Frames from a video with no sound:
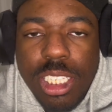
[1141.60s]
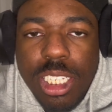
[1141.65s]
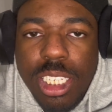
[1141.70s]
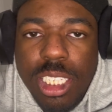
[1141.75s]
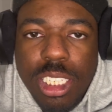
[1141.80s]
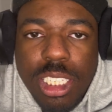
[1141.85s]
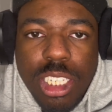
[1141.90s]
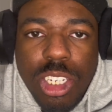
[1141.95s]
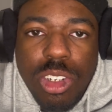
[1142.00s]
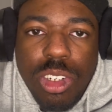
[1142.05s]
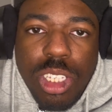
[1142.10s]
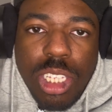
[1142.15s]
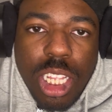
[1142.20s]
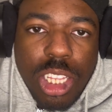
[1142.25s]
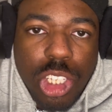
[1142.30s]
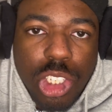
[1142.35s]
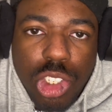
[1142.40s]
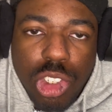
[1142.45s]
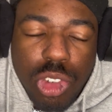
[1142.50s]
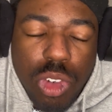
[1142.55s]
he's literally
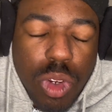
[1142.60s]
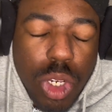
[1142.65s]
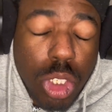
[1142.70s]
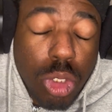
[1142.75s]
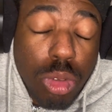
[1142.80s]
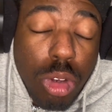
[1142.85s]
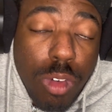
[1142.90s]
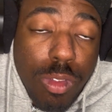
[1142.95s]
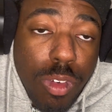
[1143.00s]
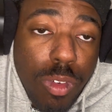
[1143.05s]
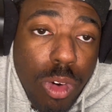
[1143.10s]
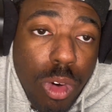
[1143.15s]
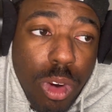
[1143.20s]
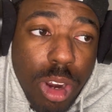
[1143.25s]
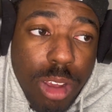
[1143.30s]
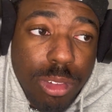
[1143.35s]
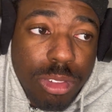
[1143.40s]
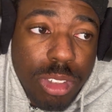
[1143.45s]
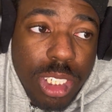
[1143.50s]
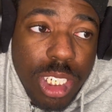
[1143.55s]
like the strongest twelve year old
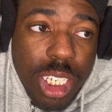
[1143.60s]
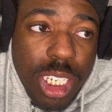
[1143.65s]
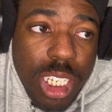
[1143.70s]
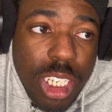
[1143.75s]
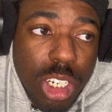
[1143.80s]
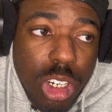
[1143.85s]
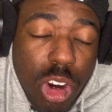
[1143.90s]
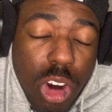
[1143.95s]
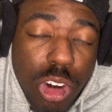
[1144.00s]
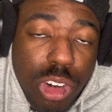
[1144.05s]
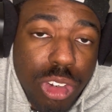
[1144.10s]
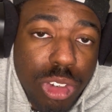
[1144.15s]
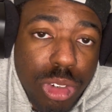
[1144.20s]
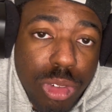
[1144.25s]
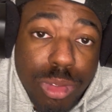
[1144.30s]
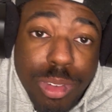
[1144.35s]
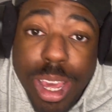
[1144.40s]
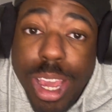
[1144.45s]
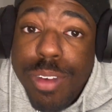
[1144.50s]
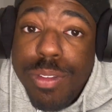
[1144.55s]
I've seen in a
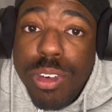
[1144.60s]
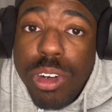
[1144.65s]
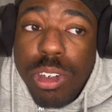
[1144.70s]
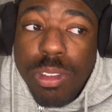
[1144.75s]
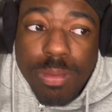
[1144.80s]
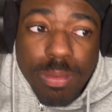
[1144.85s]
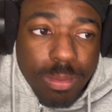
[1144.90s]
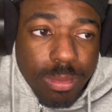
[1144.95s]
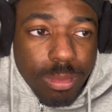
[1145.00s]
cartoon ever.